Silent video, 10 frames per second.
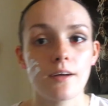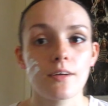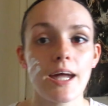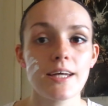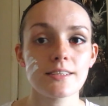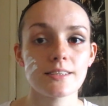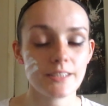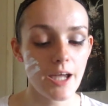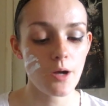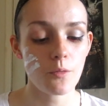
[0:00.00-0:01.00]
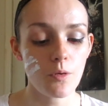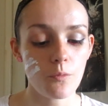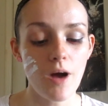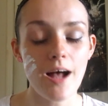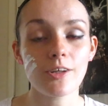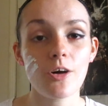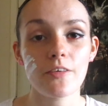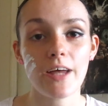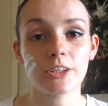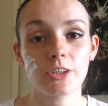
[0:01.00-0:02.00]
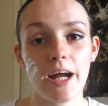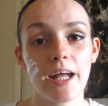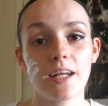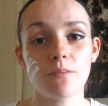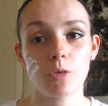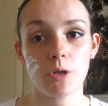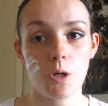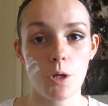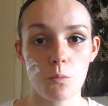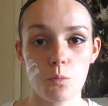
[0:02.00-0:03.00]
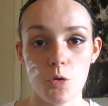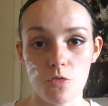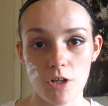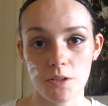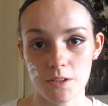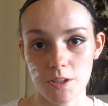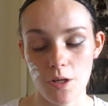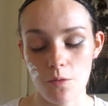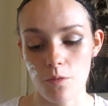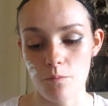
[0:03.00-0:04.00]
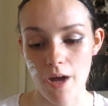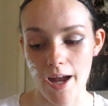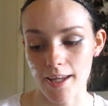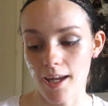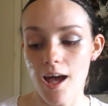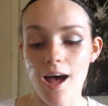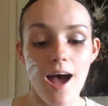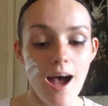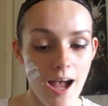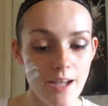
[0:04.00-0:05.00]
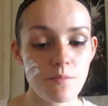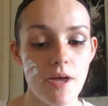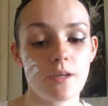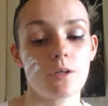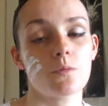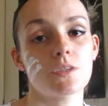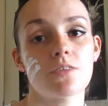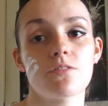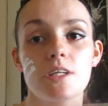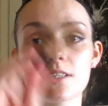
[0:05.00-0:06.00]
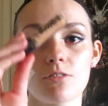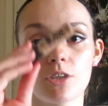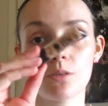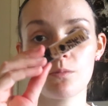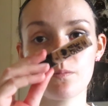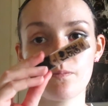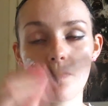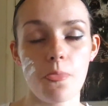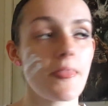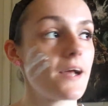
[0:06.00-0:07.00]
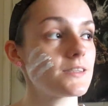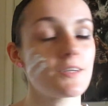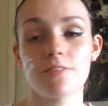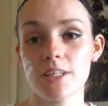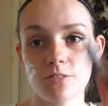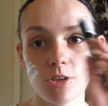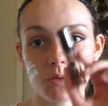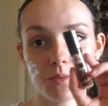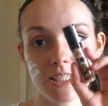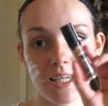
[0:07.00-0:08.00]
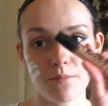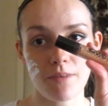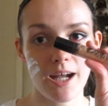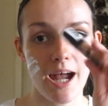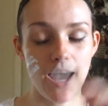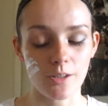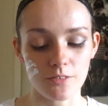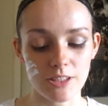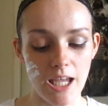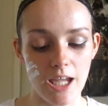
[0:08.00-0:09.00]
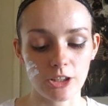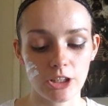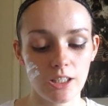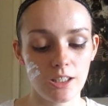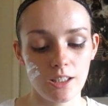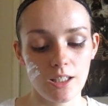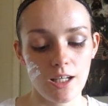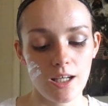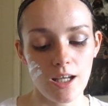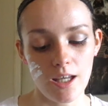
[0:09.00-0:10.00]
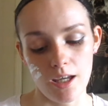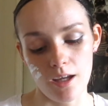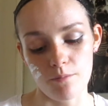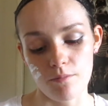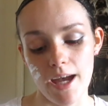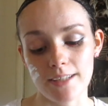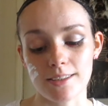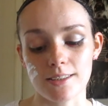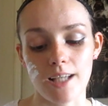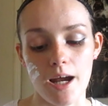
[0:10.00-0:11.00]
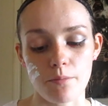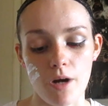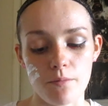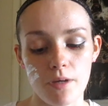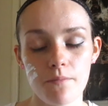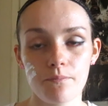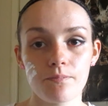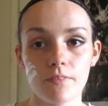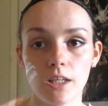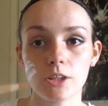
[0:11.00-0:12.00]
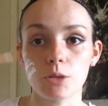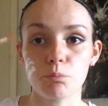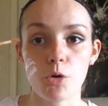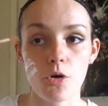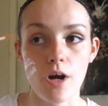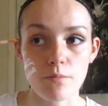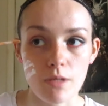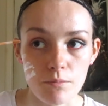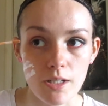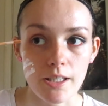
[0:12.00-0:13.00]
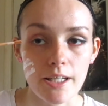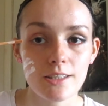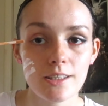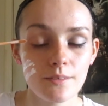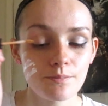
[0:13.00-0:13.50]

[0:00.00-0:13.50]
Okay, so while all that's drying, I'm gonna move on to my eye makeup. So I'm first of all gonna be taking my I Love Stage Essence Eye Primer and just priming my lid.